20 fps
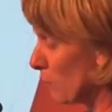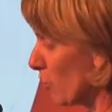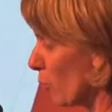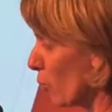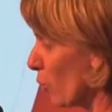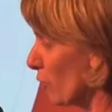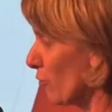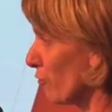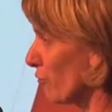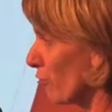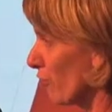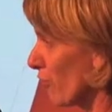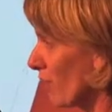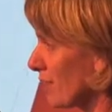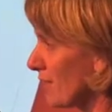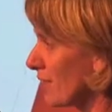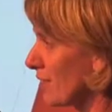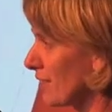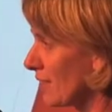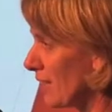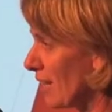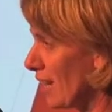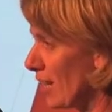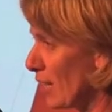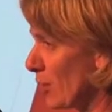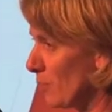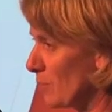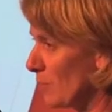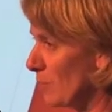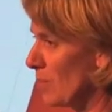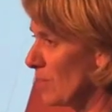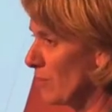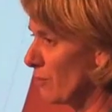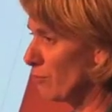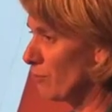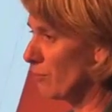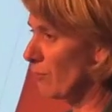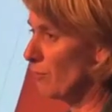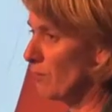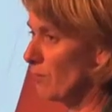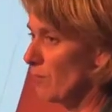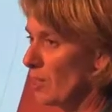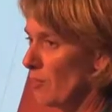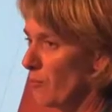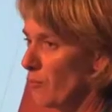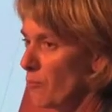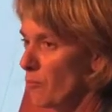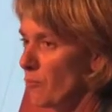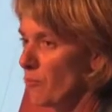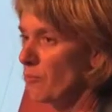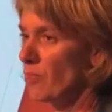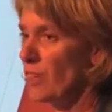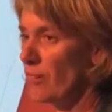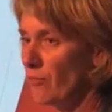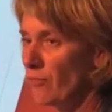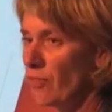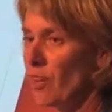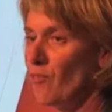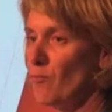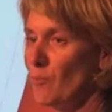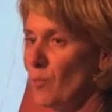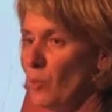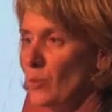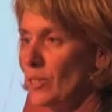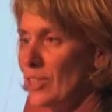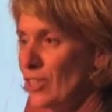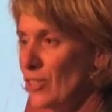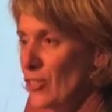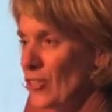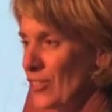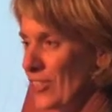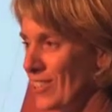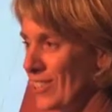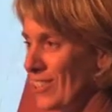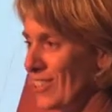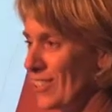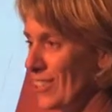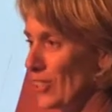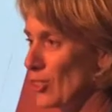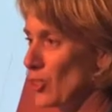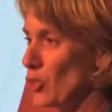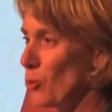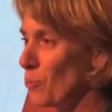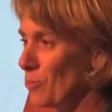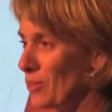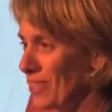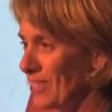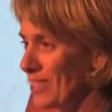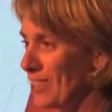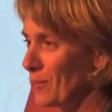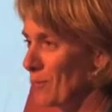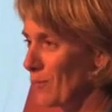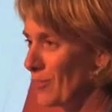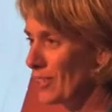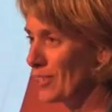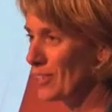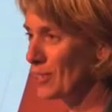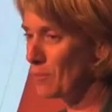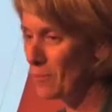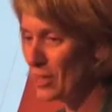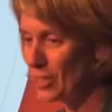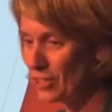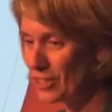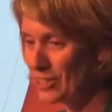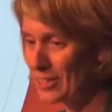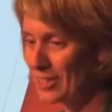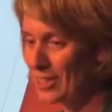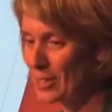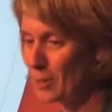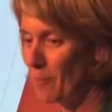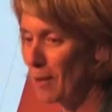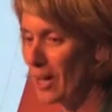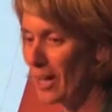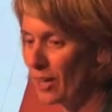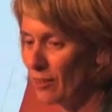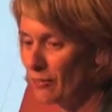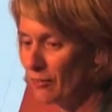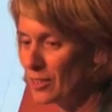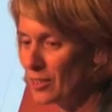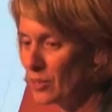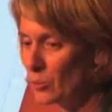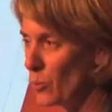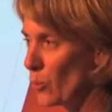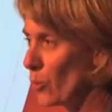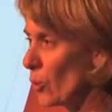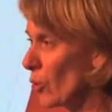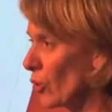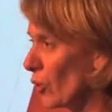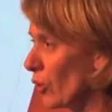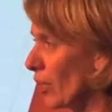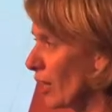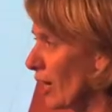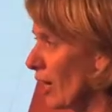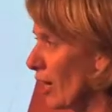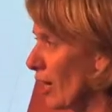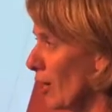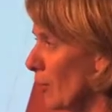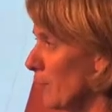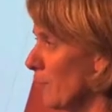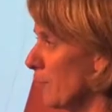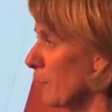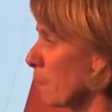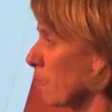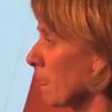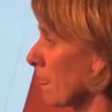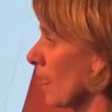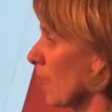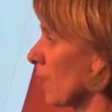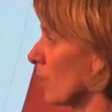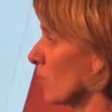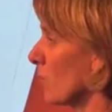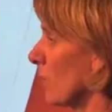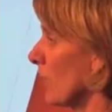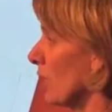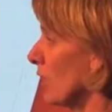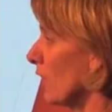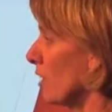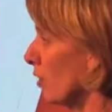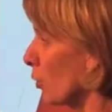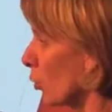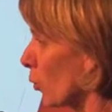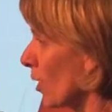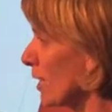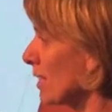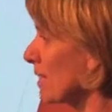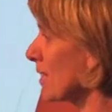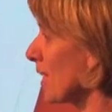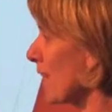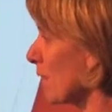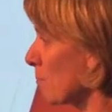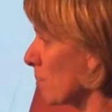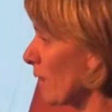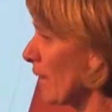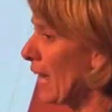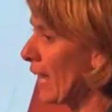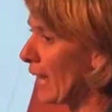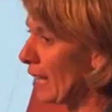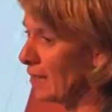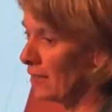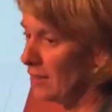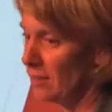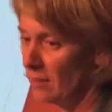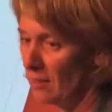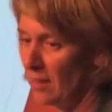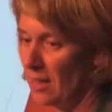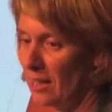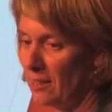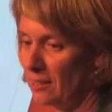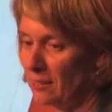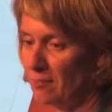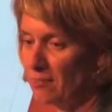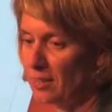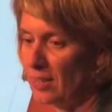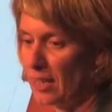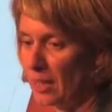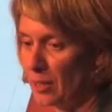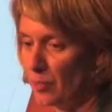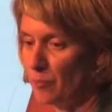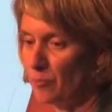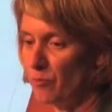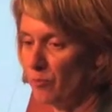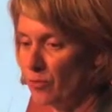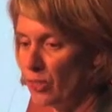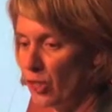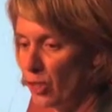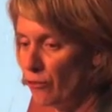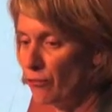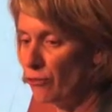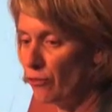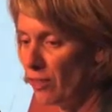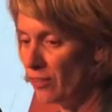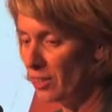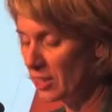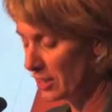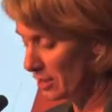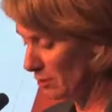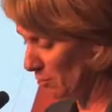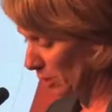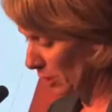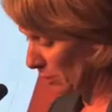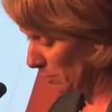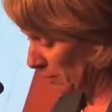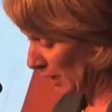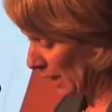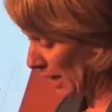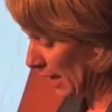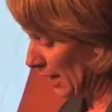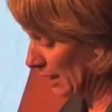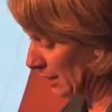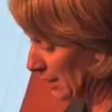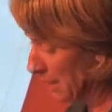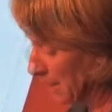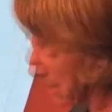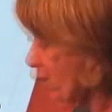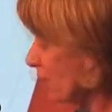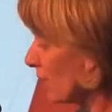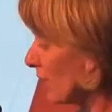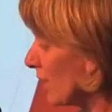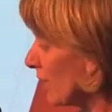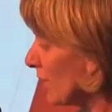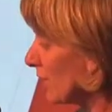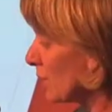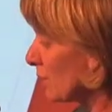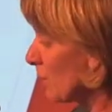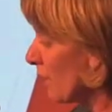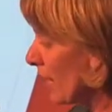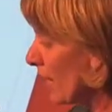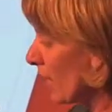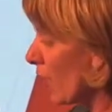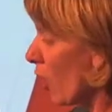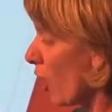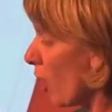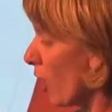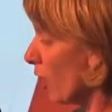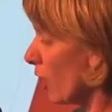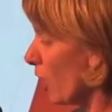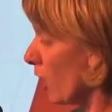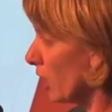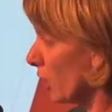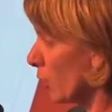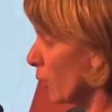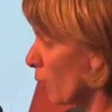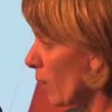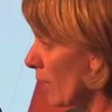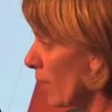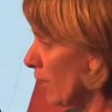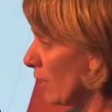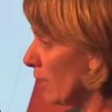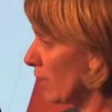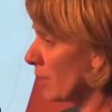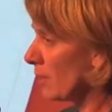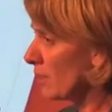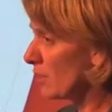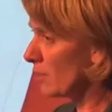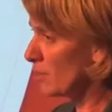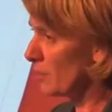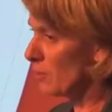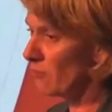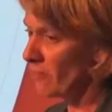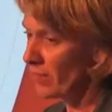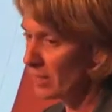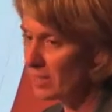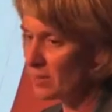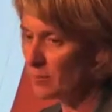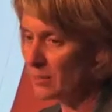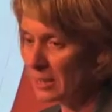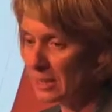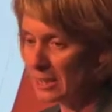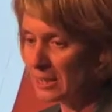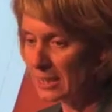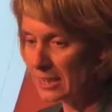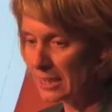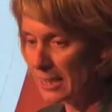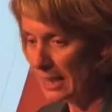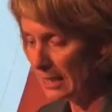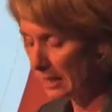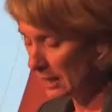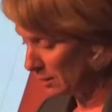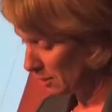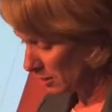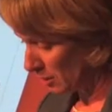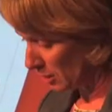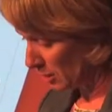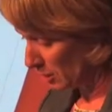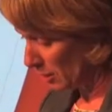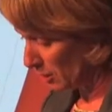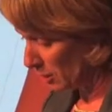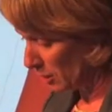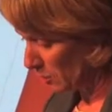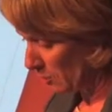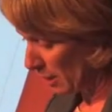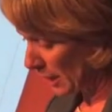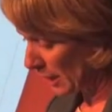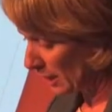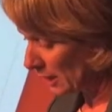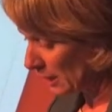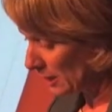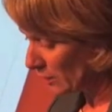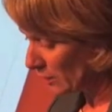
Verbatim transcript: important for us um, if, if if government was interested in adopting some of these measures as part of its work um, in the Queensland plan and, and um, you know, for other similar plans. Really, it's about highlighting where some investment is needed to, to make a